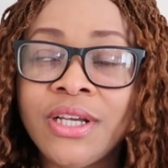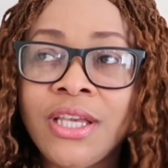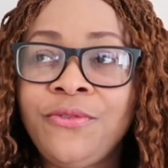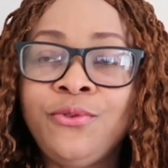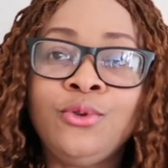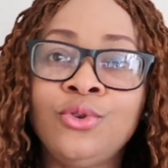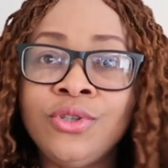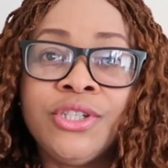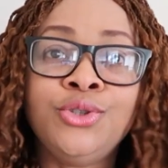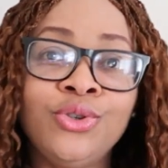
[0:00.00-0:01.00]
If you
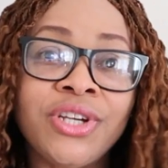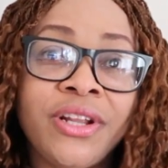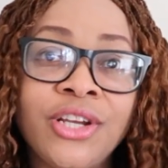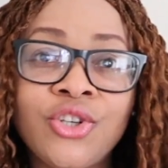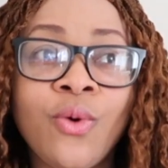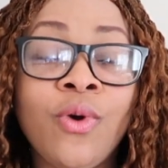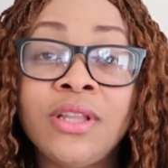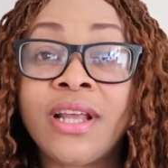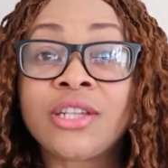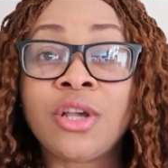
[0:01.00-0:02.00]
do the new generation one,
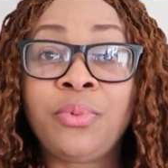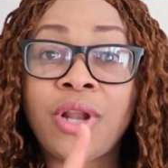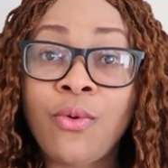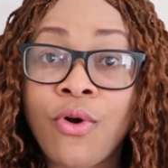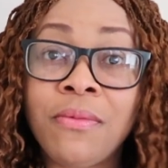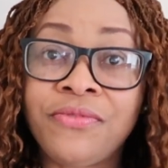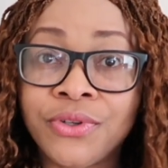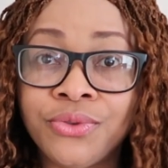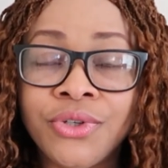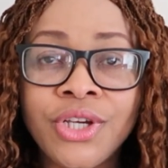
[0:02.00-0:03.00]
there are some people that will come for
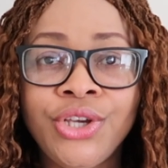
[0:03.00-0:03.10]
you.